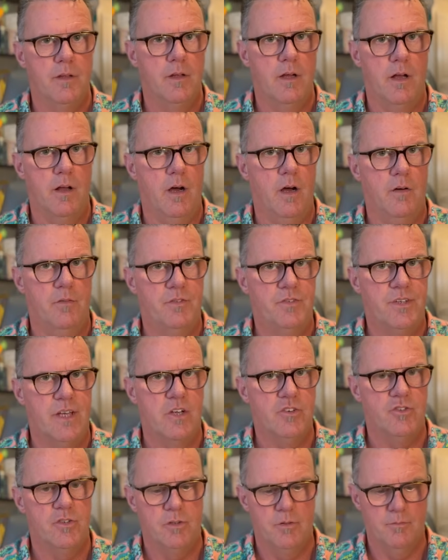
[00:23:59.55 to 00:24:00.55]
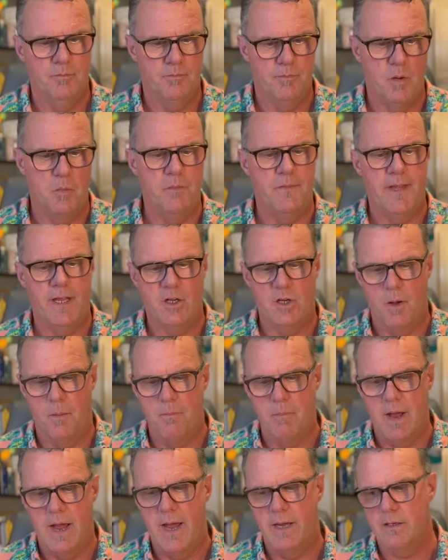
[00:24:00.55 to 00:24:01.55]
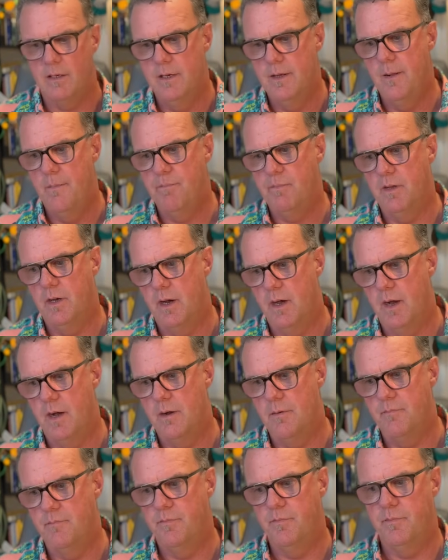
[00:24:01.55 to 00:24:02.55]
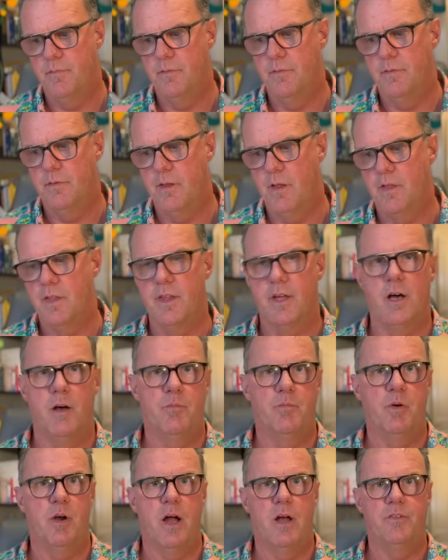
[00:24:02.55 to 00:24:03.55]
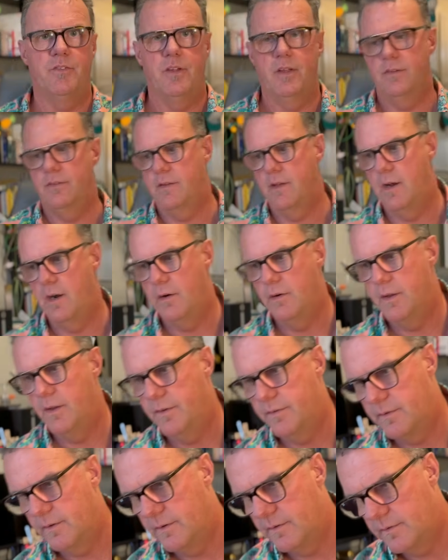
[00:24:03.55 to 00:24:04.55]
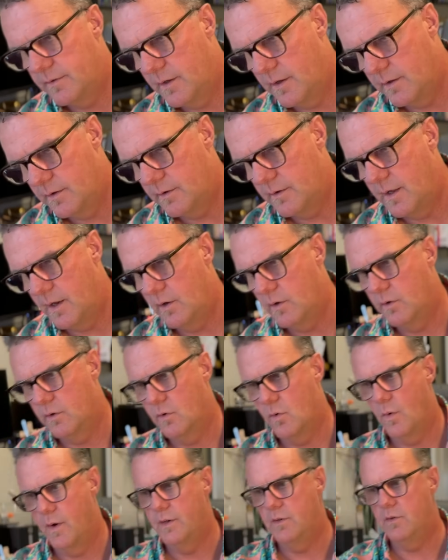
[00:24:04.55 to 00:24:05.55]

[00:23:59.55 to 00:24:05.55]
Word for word: Uh, obsession, session, but when they come back, um, the thought process there is is that they are going